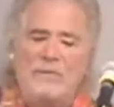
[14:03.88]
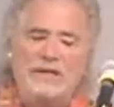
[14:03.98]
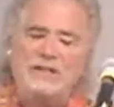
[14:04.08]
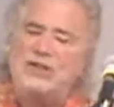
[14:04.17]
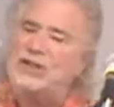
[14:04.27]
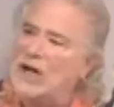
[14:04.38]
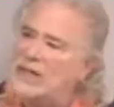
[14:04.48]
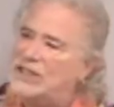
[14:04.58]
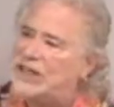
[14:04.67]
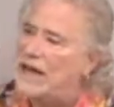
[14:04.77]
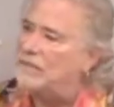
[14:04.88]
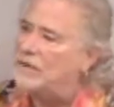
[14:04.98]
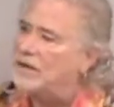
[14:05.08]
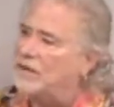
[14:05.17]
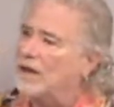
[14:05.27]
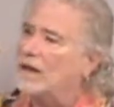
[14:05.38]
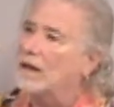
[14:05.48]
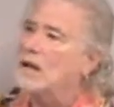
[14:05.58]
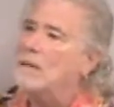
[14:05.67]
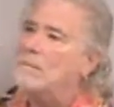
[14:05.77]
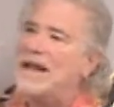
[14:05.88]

and we judge everything